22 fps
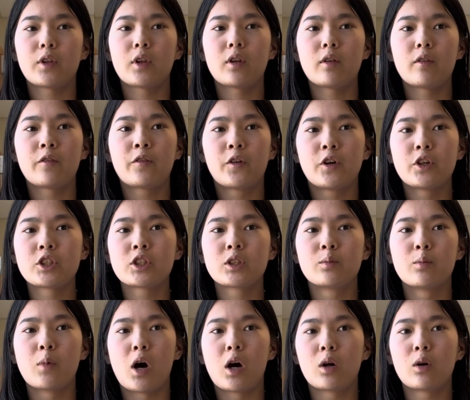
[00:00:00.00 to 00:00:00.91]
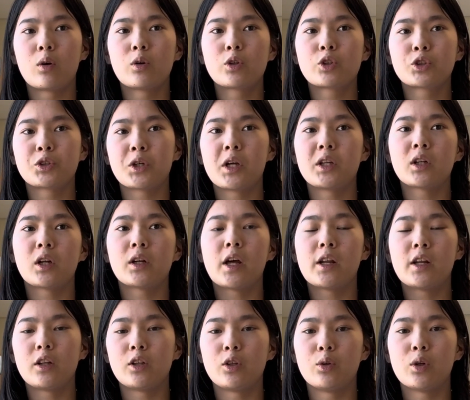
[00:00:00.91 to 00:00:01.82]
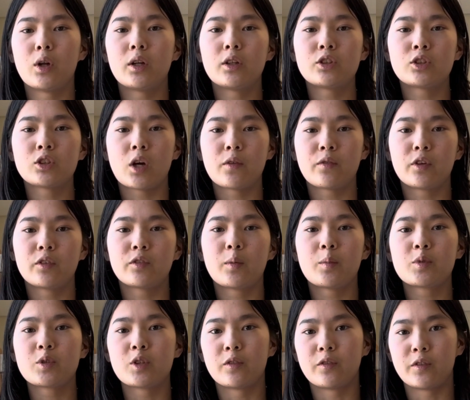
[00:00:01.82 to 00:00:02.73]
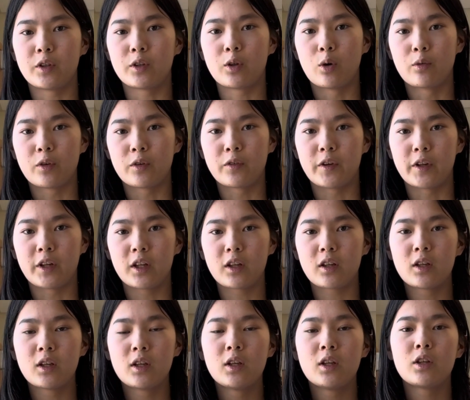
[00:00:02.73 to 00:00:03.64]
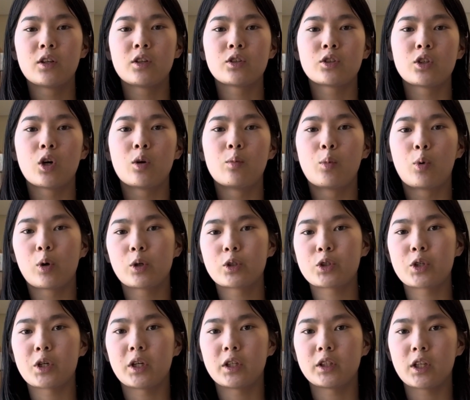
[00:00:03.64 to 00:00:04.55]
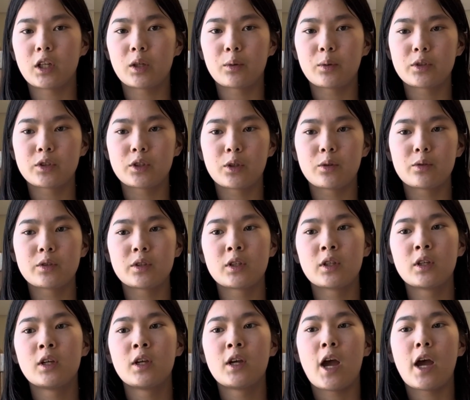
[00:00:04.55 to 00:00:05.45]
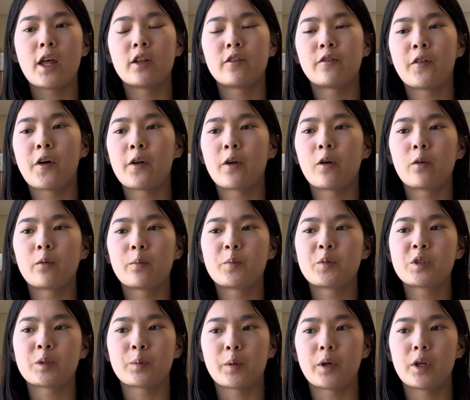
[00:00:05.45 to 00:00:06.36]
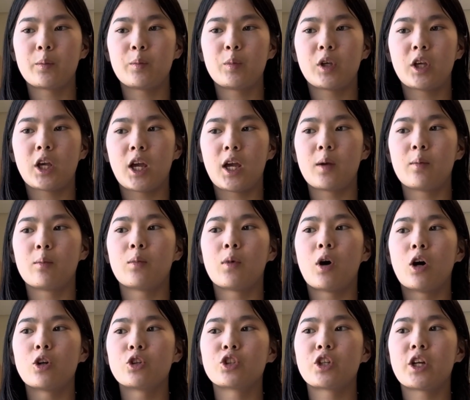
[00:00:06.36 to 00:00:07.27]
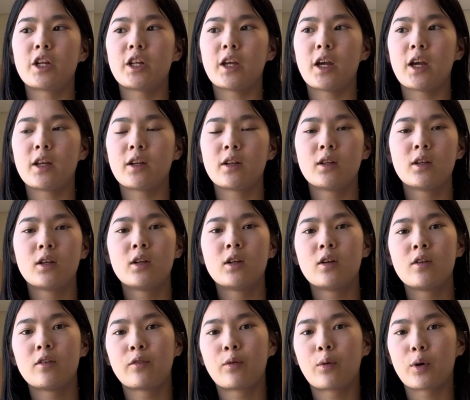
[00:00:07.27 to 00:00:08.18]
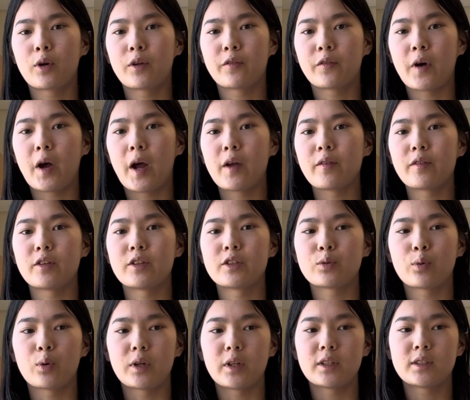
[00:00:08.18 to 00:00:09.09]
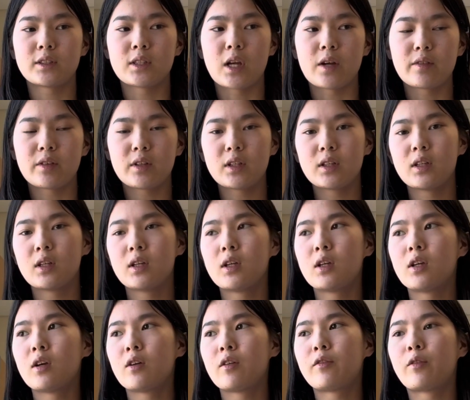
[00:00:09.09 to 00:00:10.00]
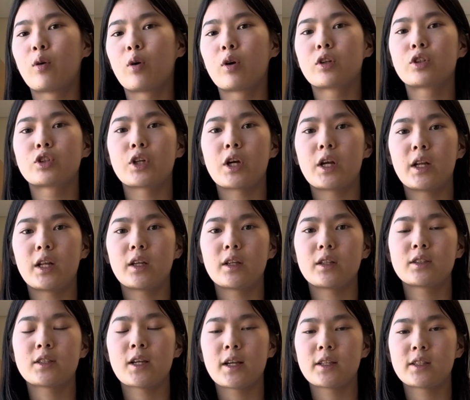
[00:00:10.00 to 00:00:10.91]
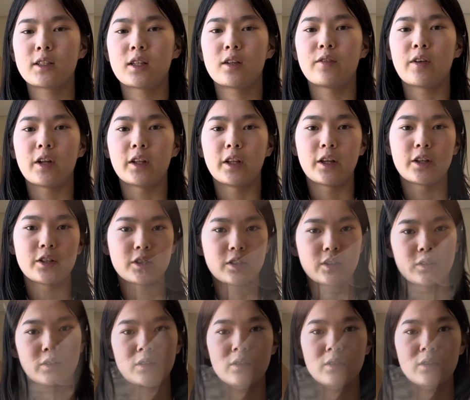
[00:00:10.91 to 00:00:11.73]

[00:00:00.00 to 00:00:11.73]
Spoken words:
first model trained on NNUNet suffered from severe overfitting, so more training data was used, and the final split became 188, 45, and 27 for training, testing, and validation.